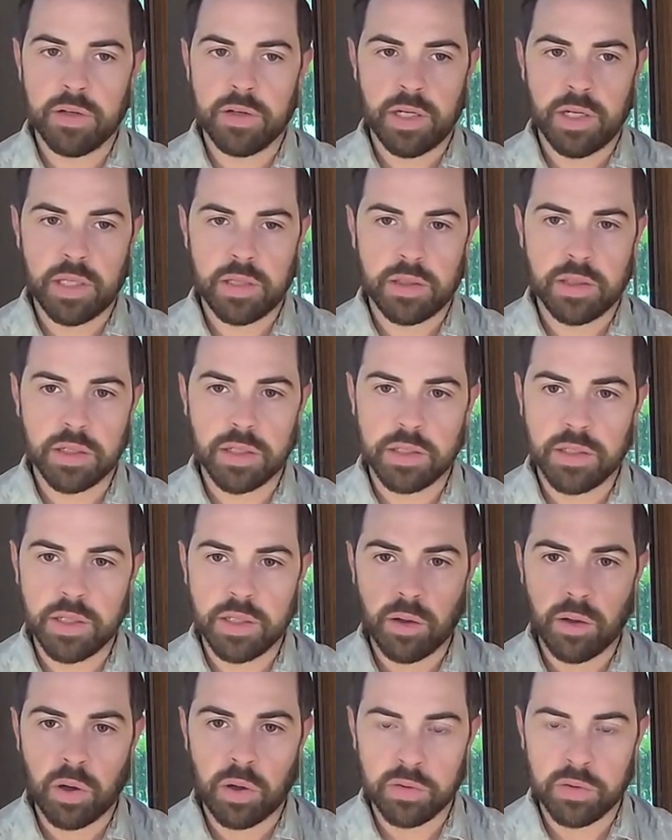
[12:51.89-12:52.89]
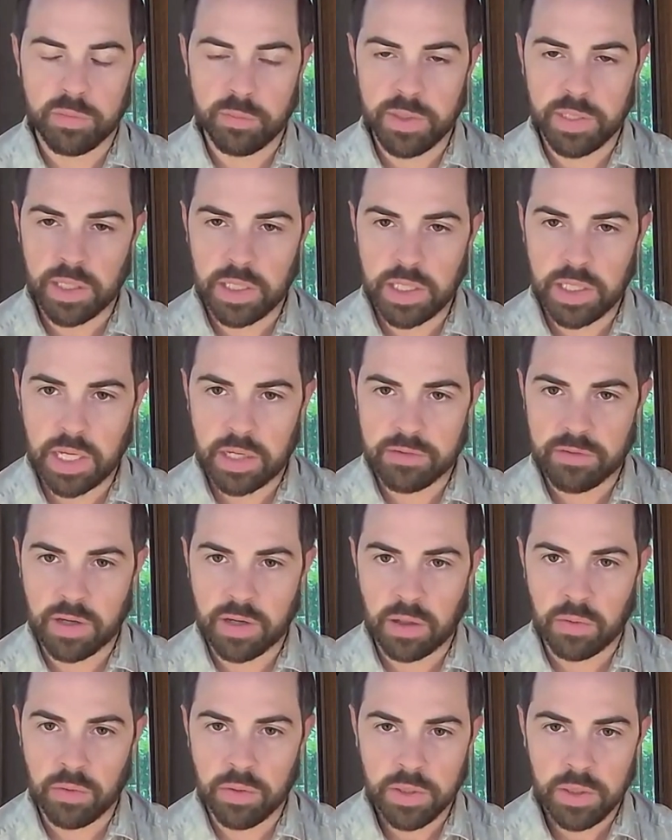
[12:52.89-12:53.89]
And I think, ultimately that's
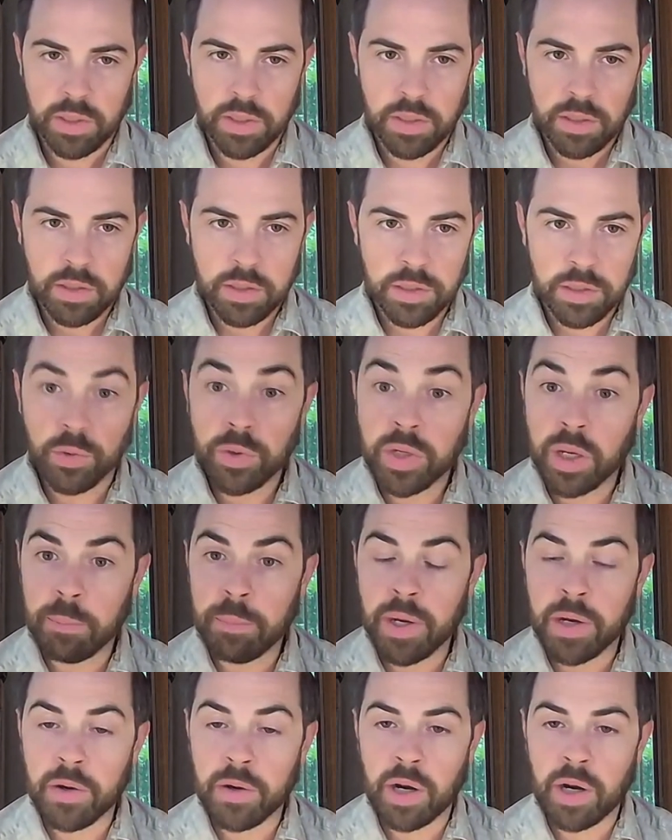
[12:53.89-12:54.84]
how you get better.